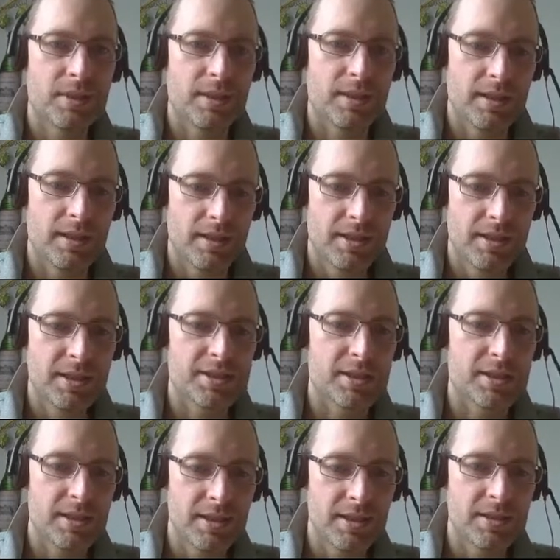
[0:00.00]
It
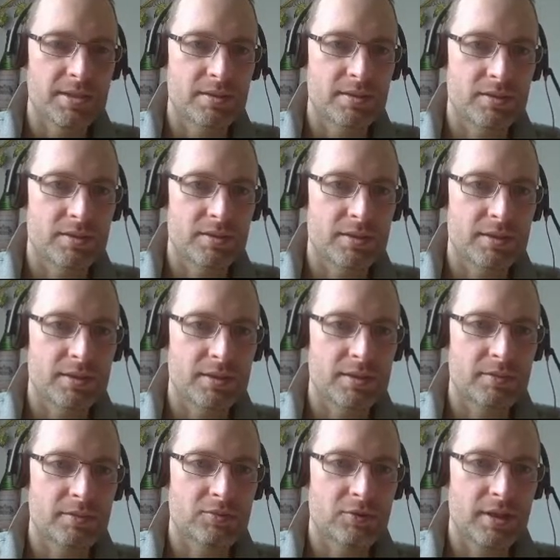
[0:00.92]
actually is
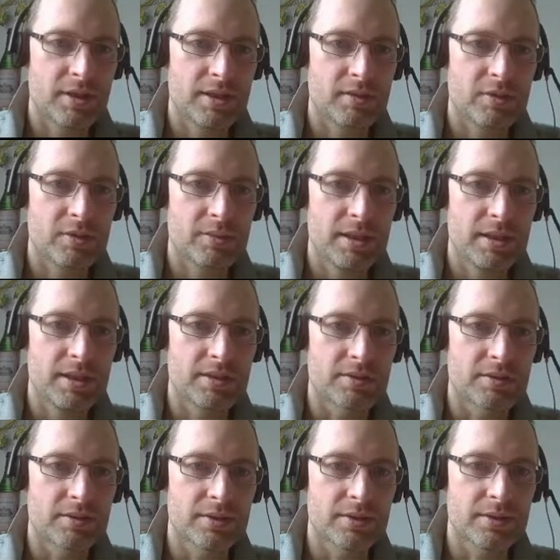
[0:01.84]
running on Amiga
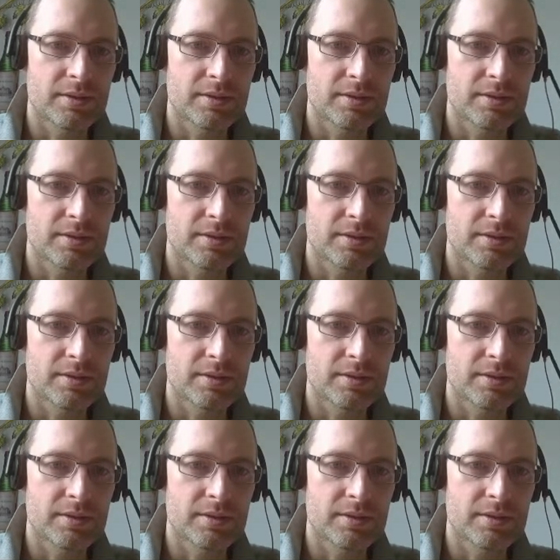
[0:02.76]
DOS, so I